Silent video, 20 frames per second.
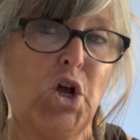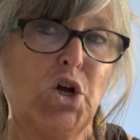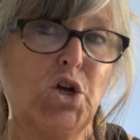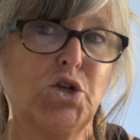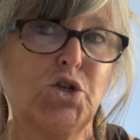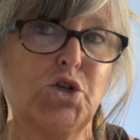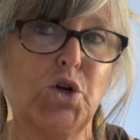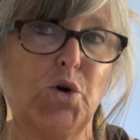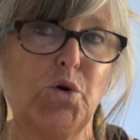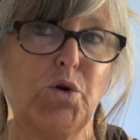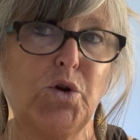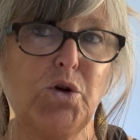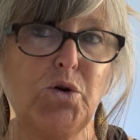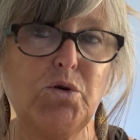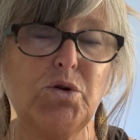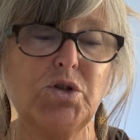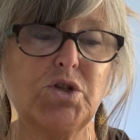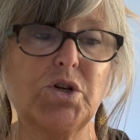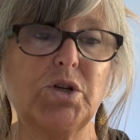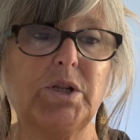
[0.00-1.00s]
So
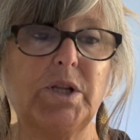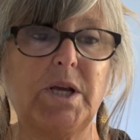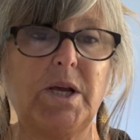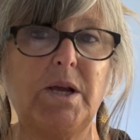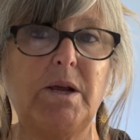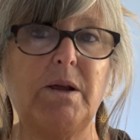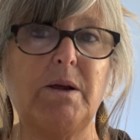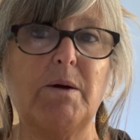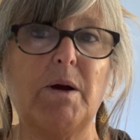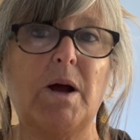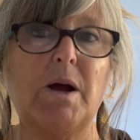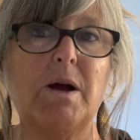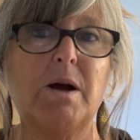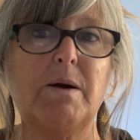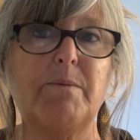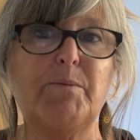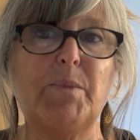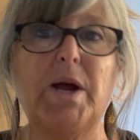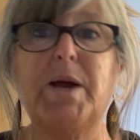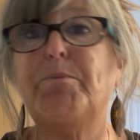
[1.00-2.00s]
usually
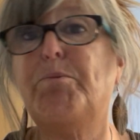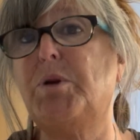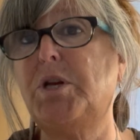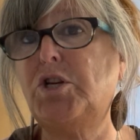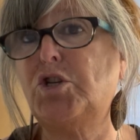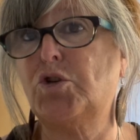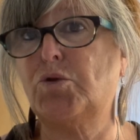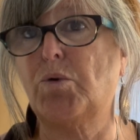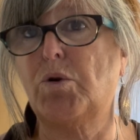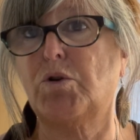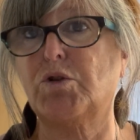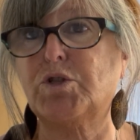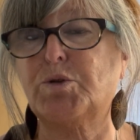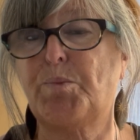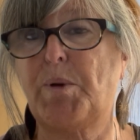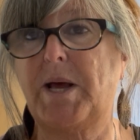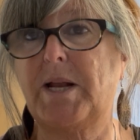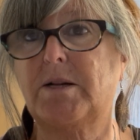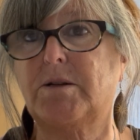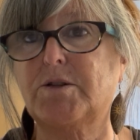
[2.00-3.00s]
my beach rose
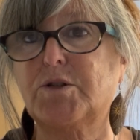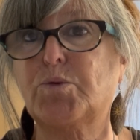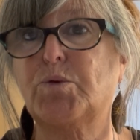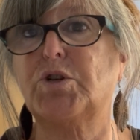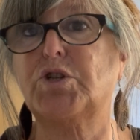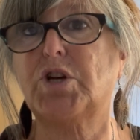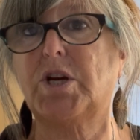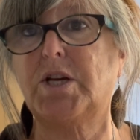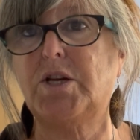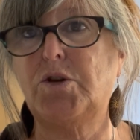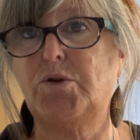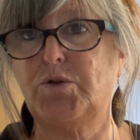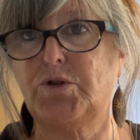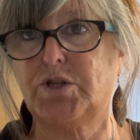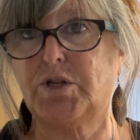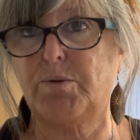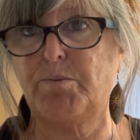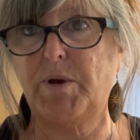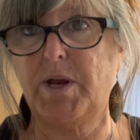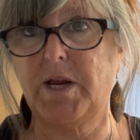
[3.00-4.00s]
petals, which I use
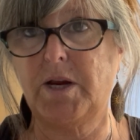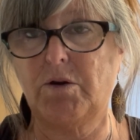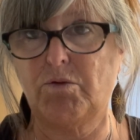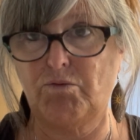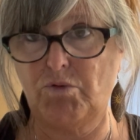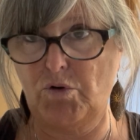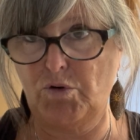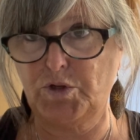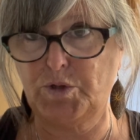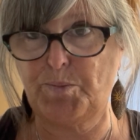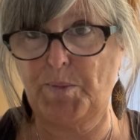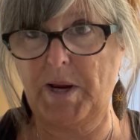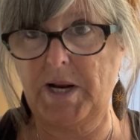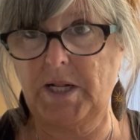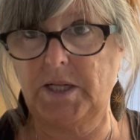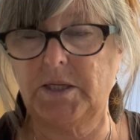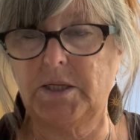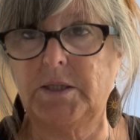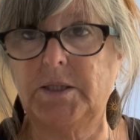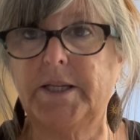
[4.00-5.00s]
to make rose
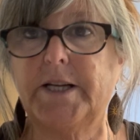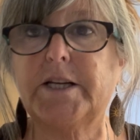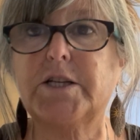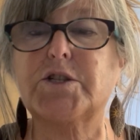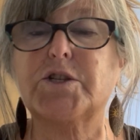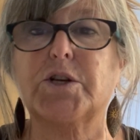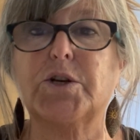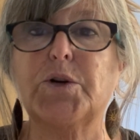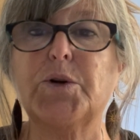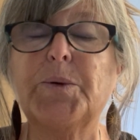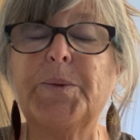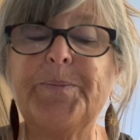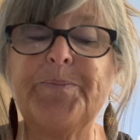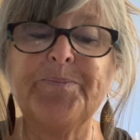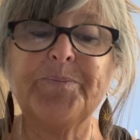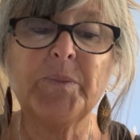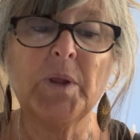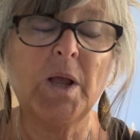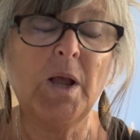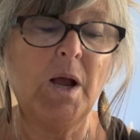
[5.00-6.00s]
petal elixir,
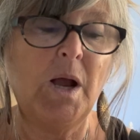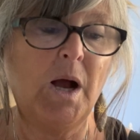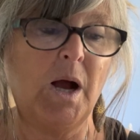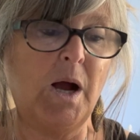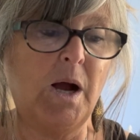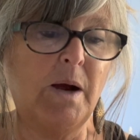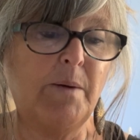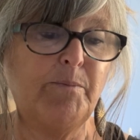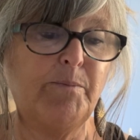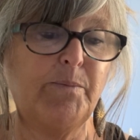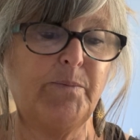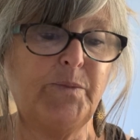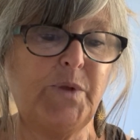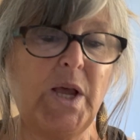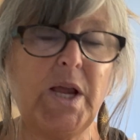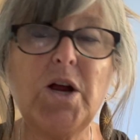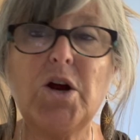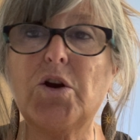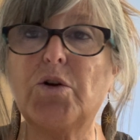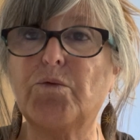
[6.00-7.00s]

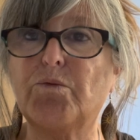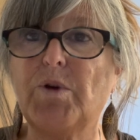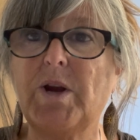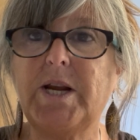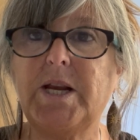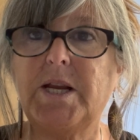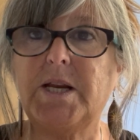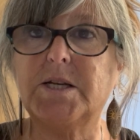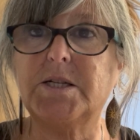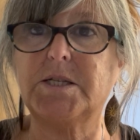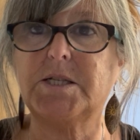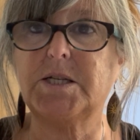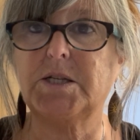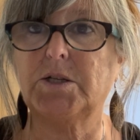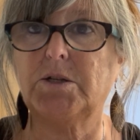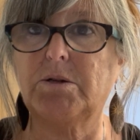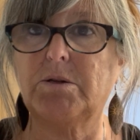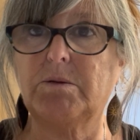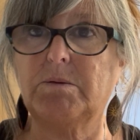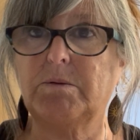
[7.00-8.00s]
they aren't ready
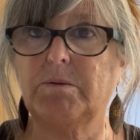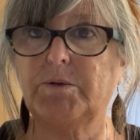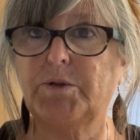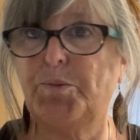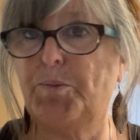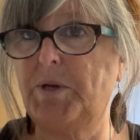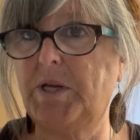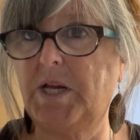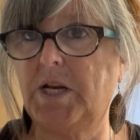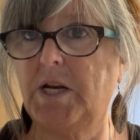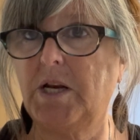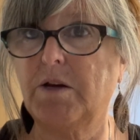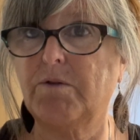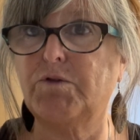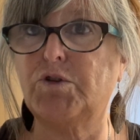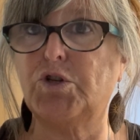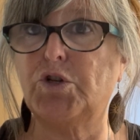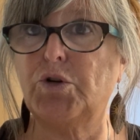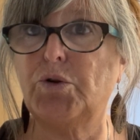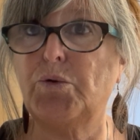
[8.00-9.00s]
until the beginning
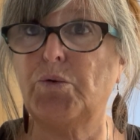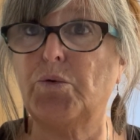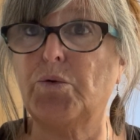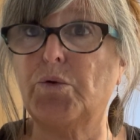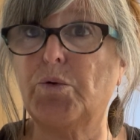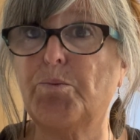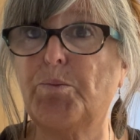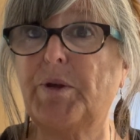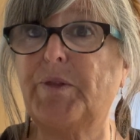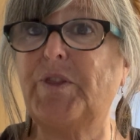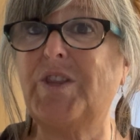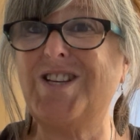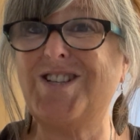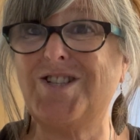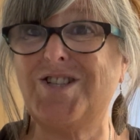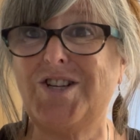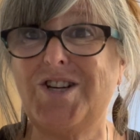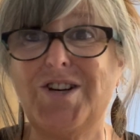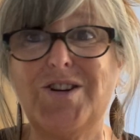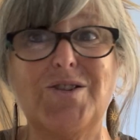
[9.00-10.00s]
of June. But
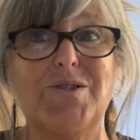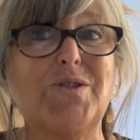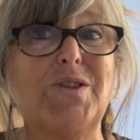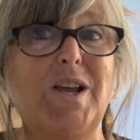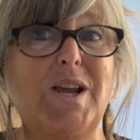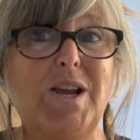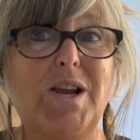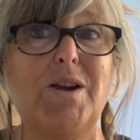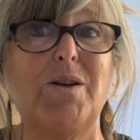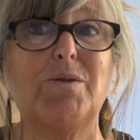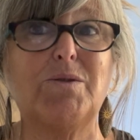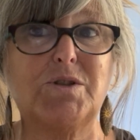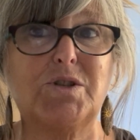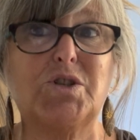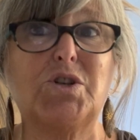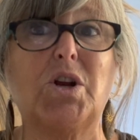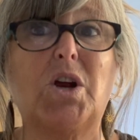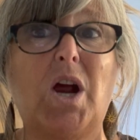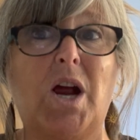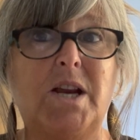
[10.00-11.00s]
this year
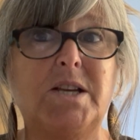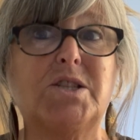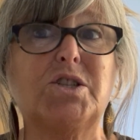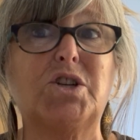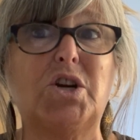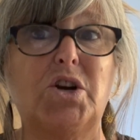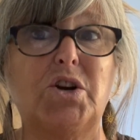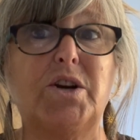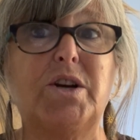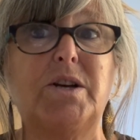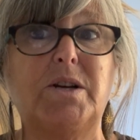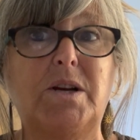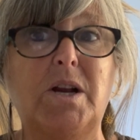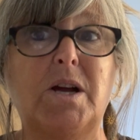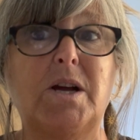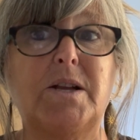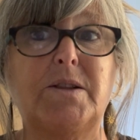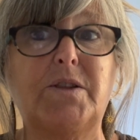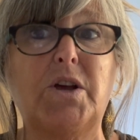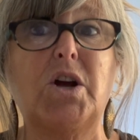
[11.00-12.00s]
I started
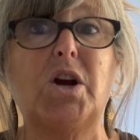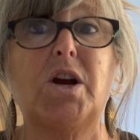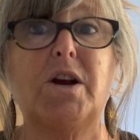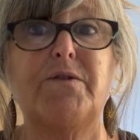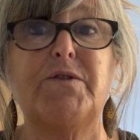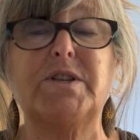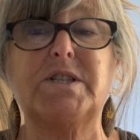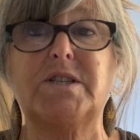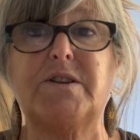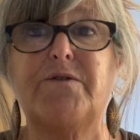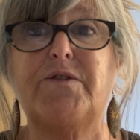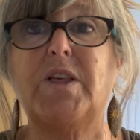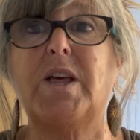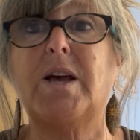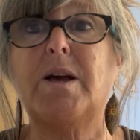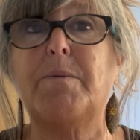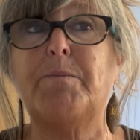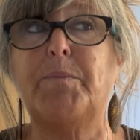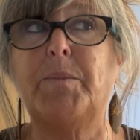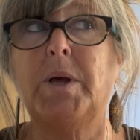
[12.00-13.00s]
the harvest of
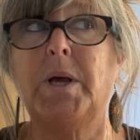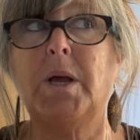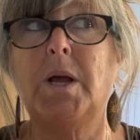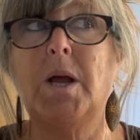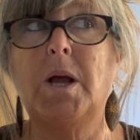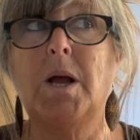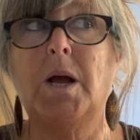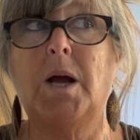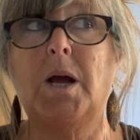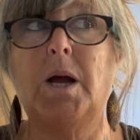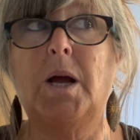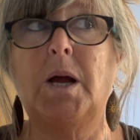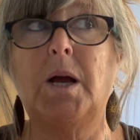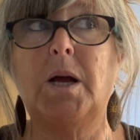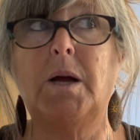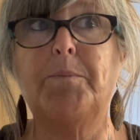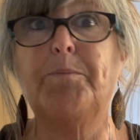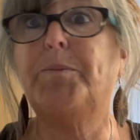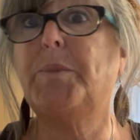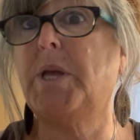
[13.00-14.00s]
them
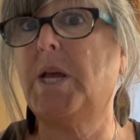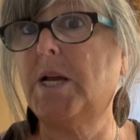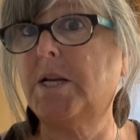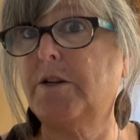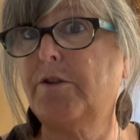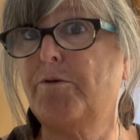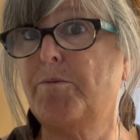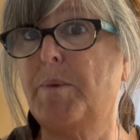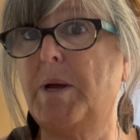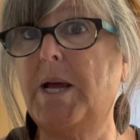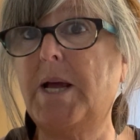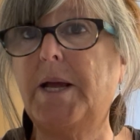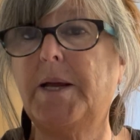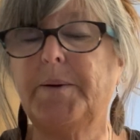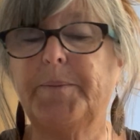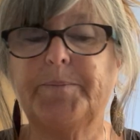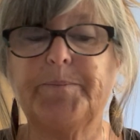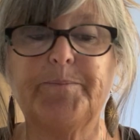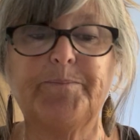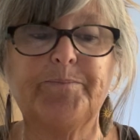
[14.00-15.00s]
the end of May.